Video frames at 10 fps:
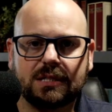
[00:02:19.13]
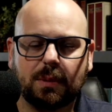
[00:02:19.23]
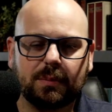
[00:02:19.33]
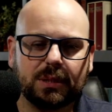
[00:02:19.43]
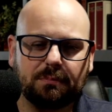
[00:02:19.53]
To
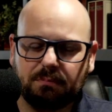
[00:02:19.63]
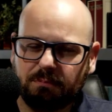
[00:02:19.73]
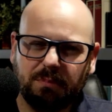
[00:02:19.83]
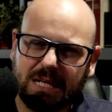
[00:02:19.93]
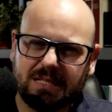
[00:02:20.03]
be able to
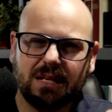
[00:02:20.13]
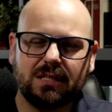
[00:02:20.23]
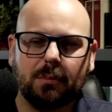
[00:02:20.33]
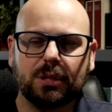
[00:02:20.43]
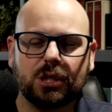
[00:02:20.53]
mix
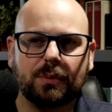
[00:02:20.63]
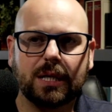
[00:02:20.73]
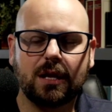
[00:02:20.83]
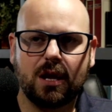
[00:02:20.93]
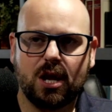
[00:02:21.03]
things up a little
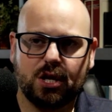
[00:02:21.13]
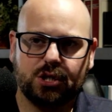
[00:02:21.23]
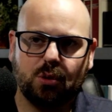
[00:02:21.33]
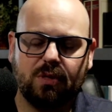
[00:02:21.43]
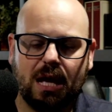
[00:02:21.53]
bit
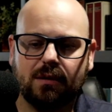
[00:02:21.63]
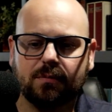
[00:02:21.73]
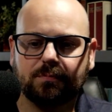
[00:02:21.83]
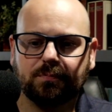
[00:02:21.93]
so that